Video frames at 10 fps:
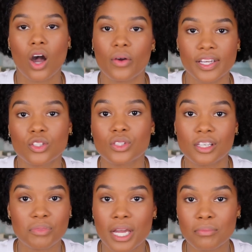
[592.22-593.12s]
Okay, so
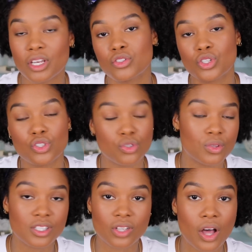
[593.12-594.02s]
sometimes I'll just do
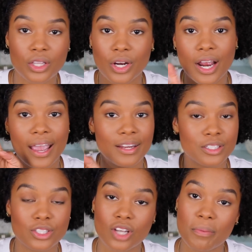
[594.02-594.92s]
this color
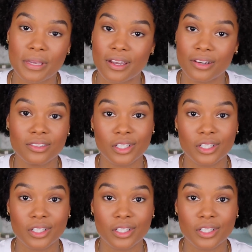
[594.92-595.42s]
and stop here,